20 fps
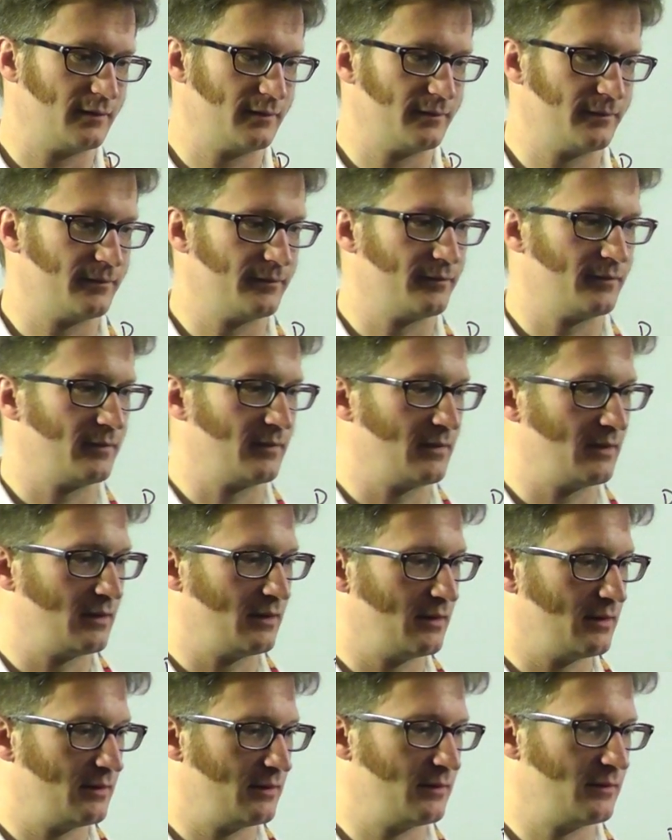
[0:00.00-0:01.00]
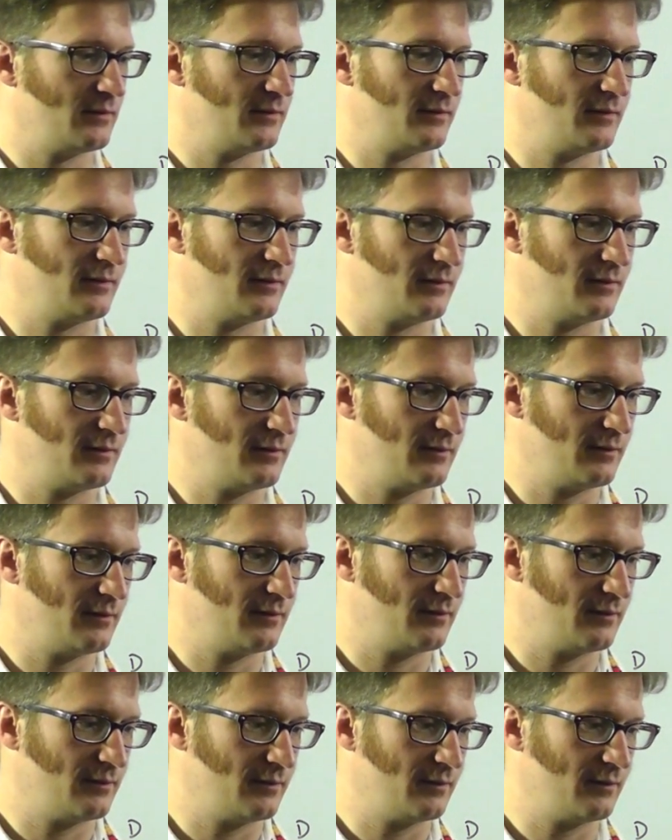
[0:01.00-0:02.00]

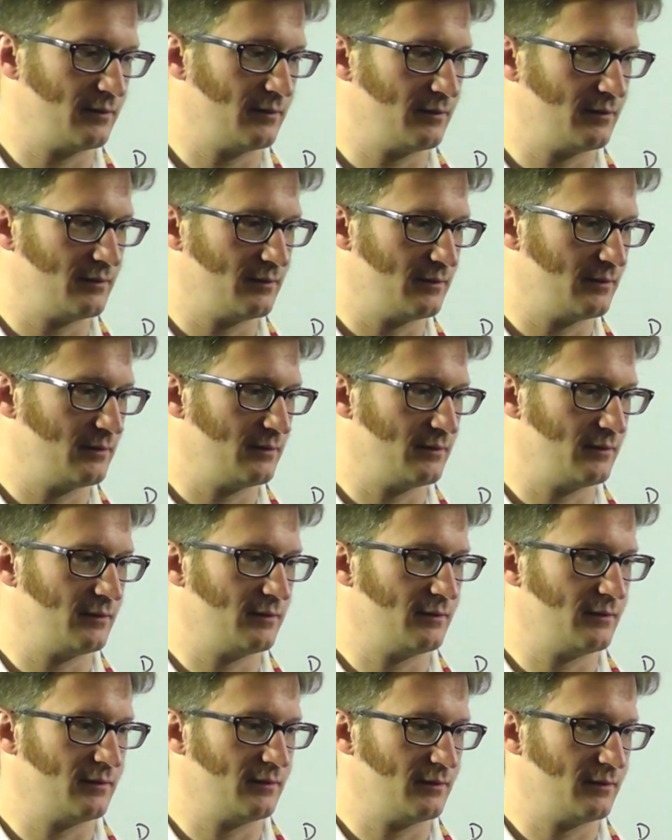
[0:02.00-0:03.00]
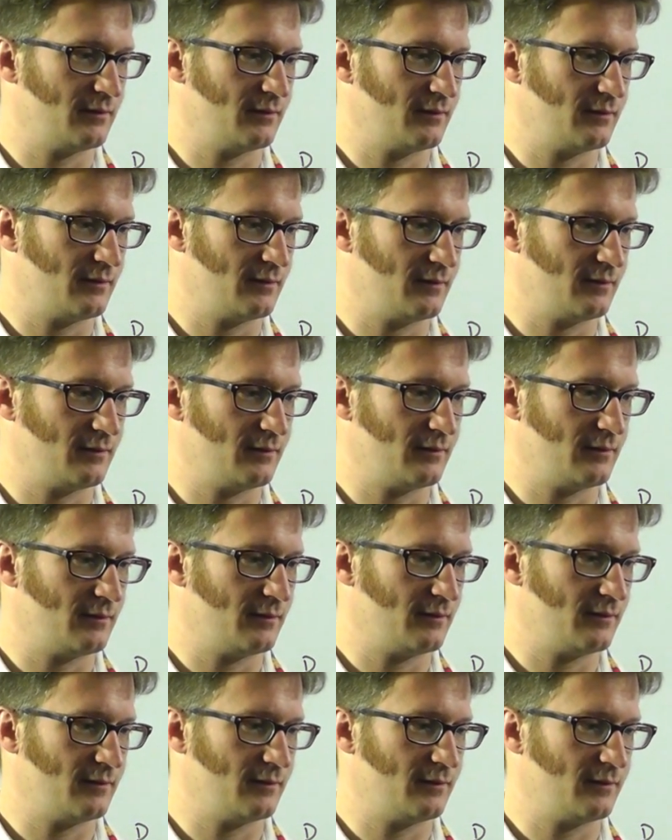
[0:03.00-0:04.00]

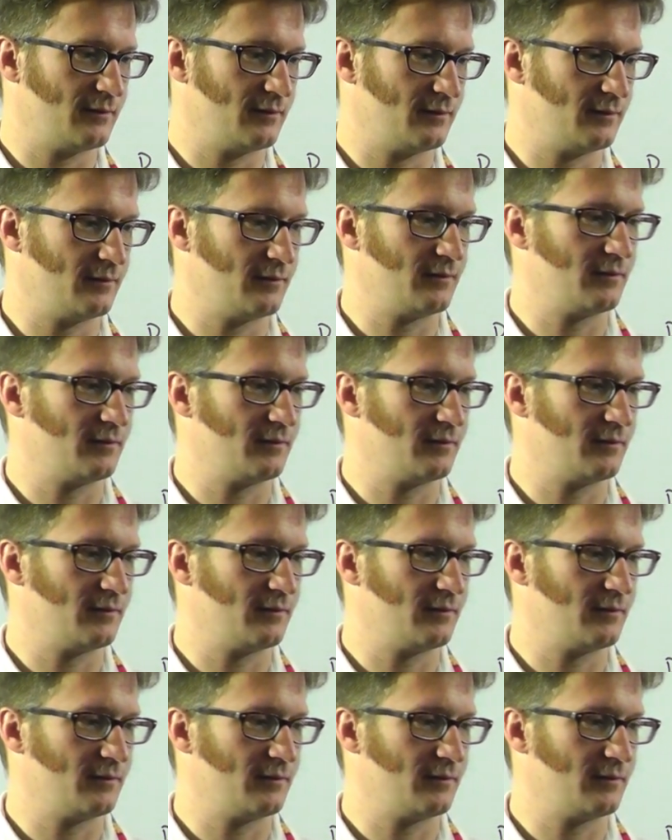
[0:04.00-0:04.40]
[no speech]